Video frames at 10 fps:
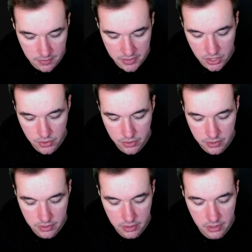in here
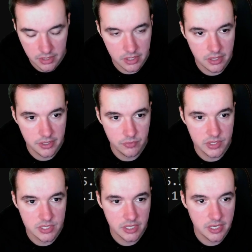and I run
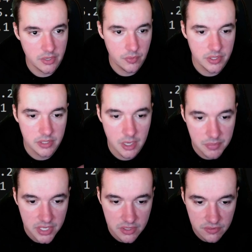the
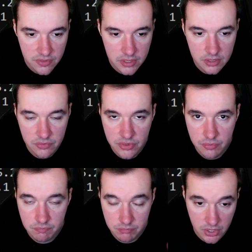IP config of the
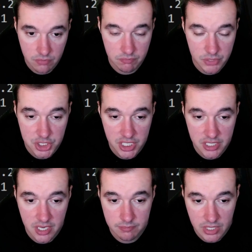machine that
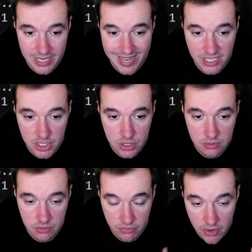I'm connected
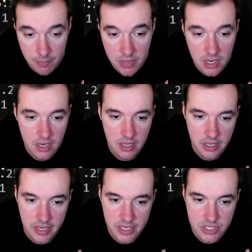from,
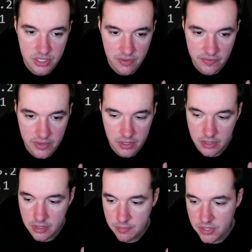it's a different
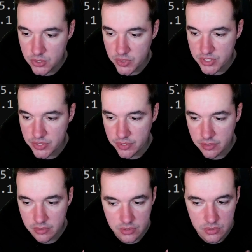IP address there.
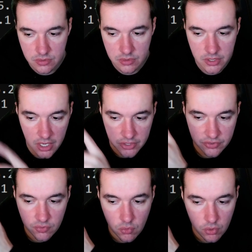It's
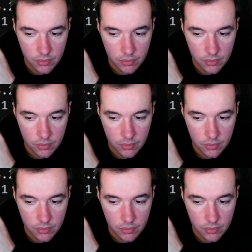.4.